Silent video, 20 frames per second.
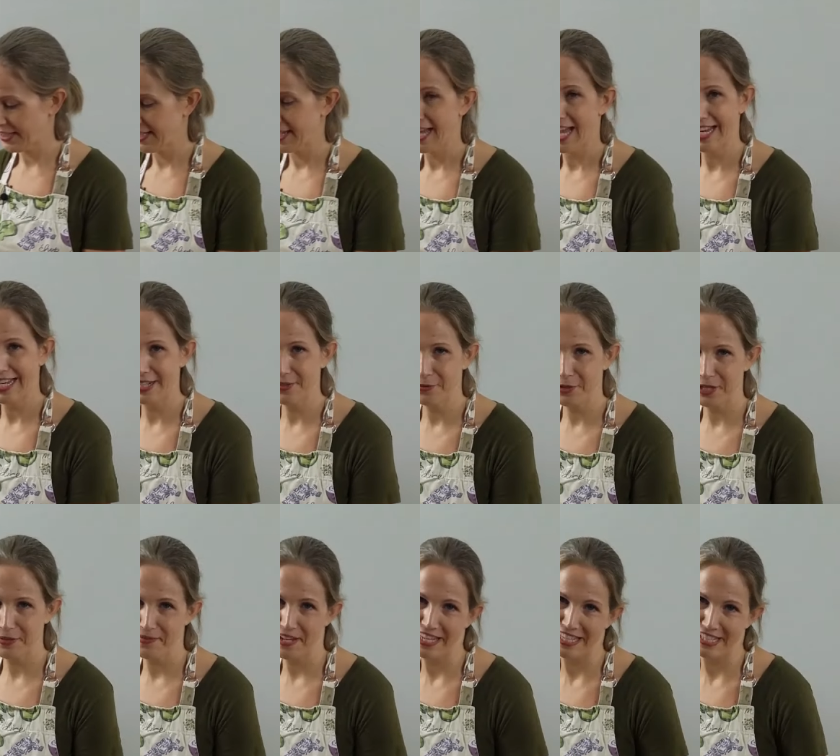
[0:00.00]
I didn't want to
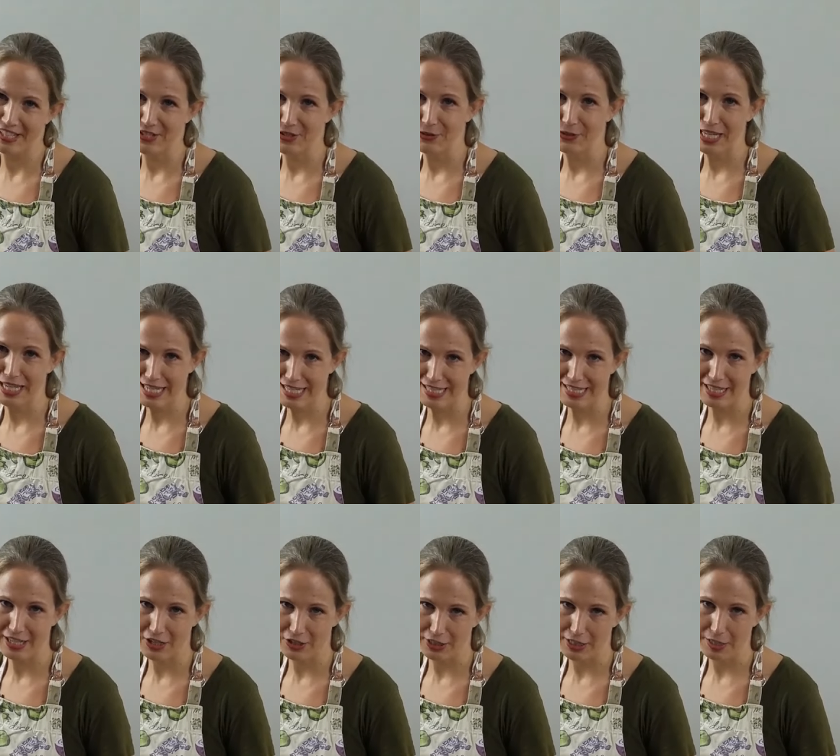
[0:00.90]
make it too easy
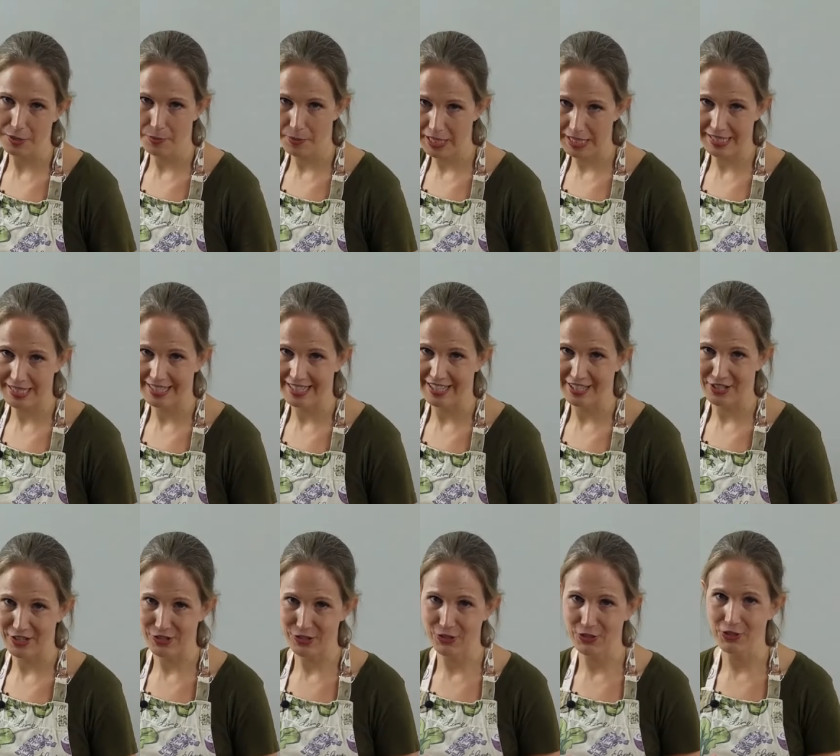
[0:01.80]
on these pizza
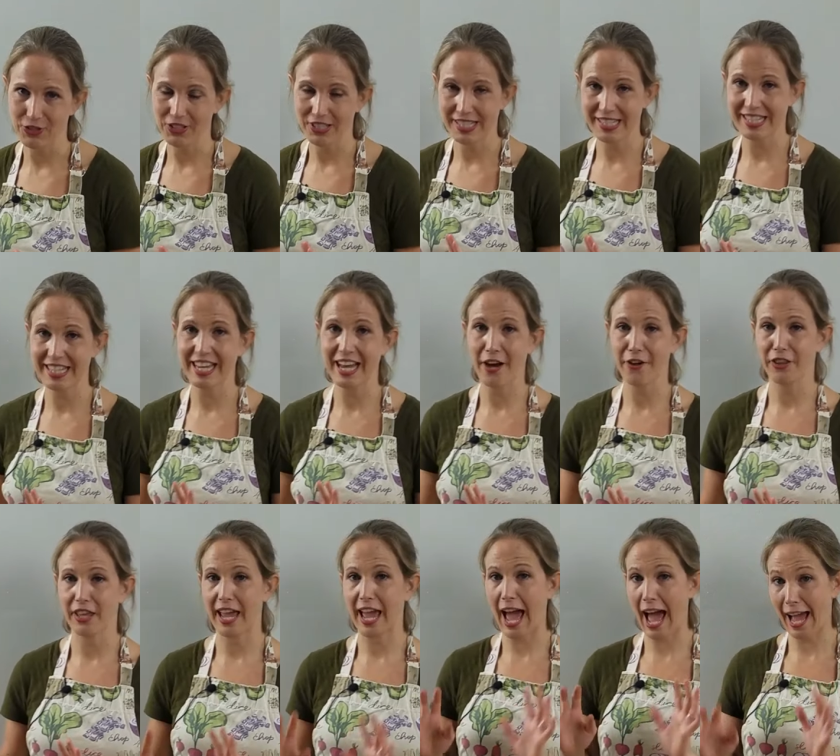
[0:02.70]
cutters, so you can see how
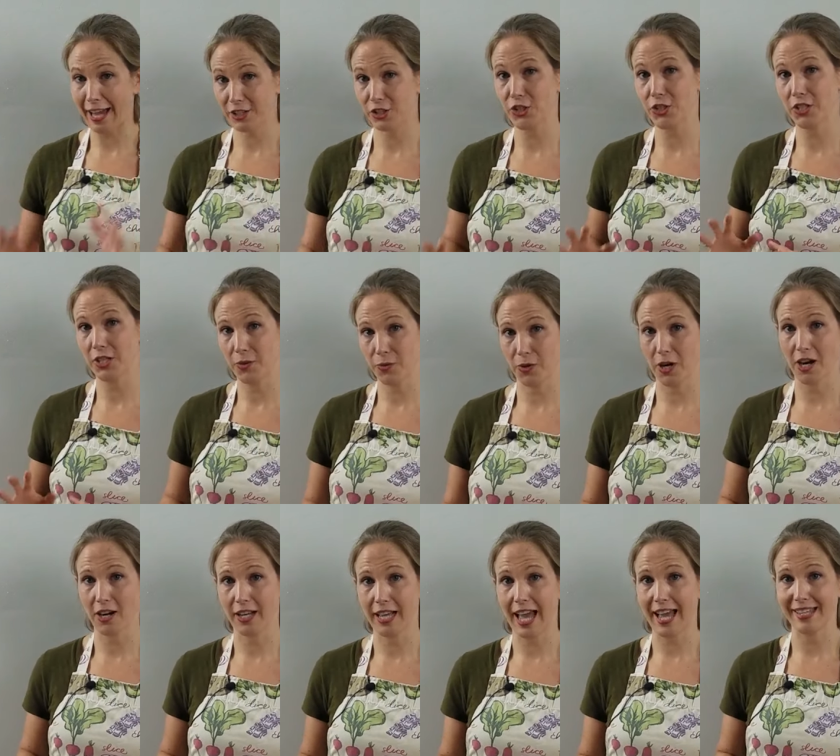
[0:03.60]
they actually
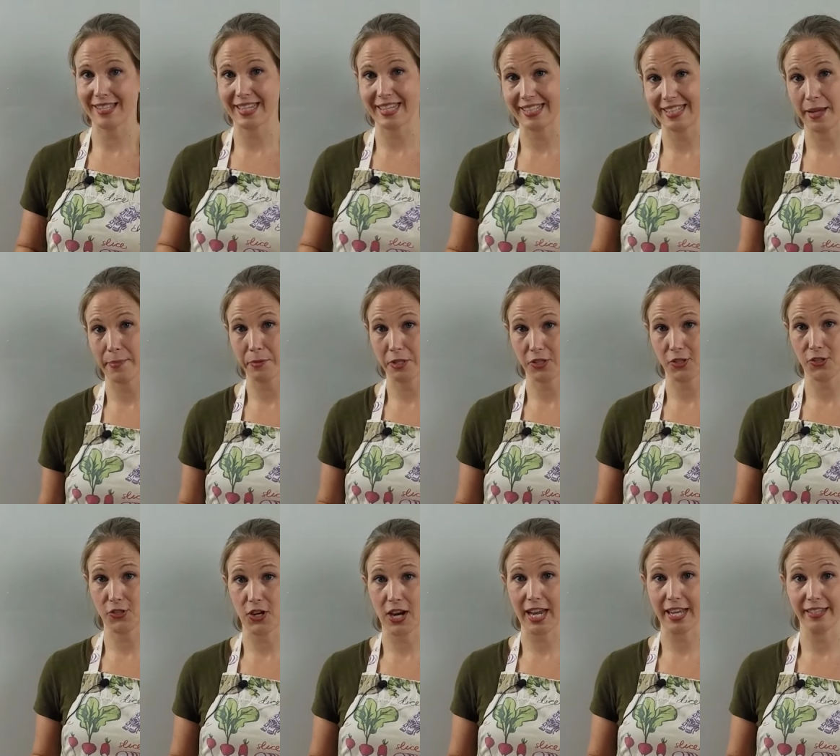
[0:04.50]
work as I
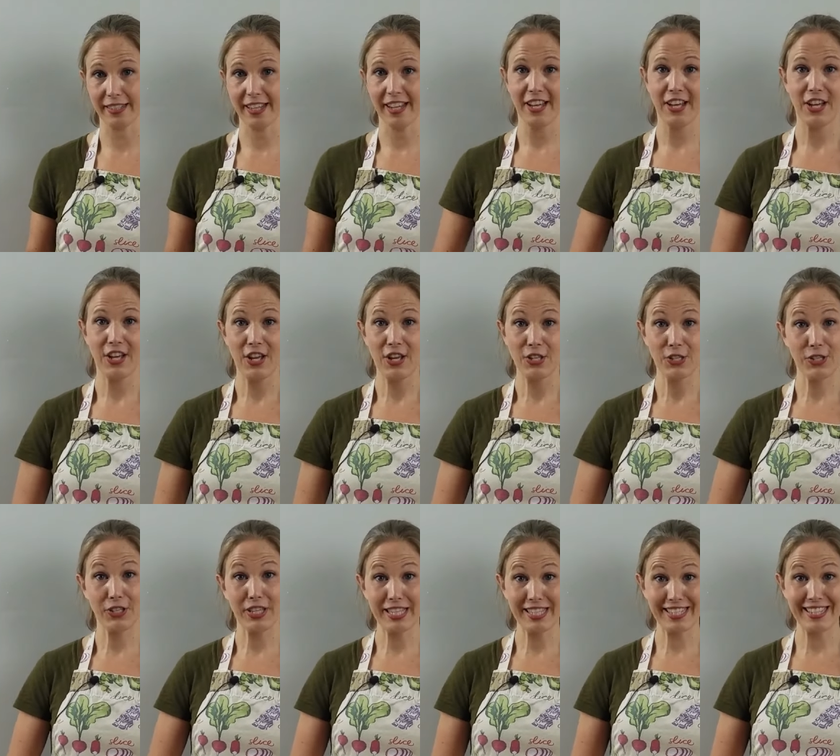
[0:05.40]
demonstrate. So
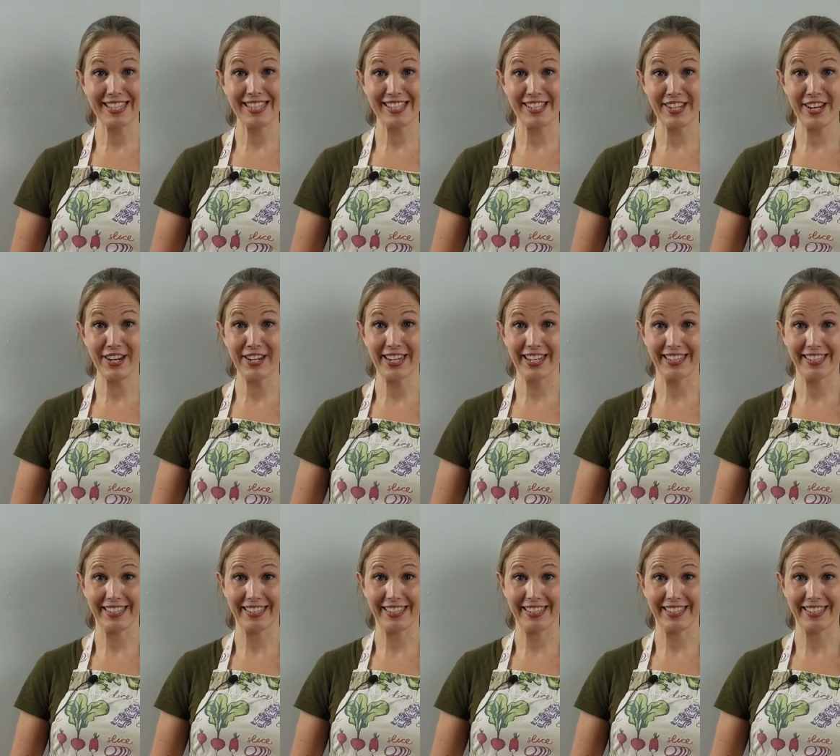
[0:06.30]
let's get started.